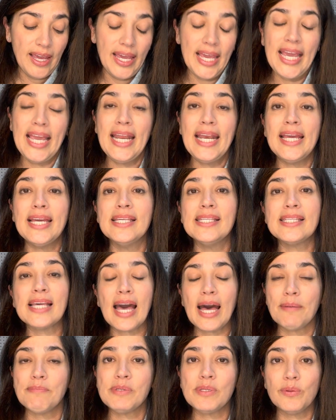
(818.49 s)
It is
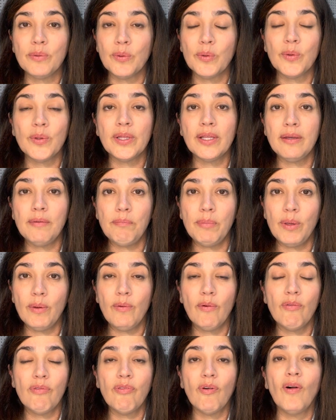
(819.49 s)
absolutely
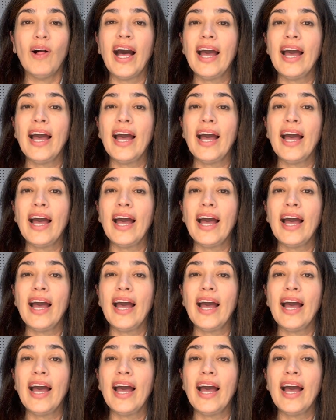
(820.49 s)
beautiful.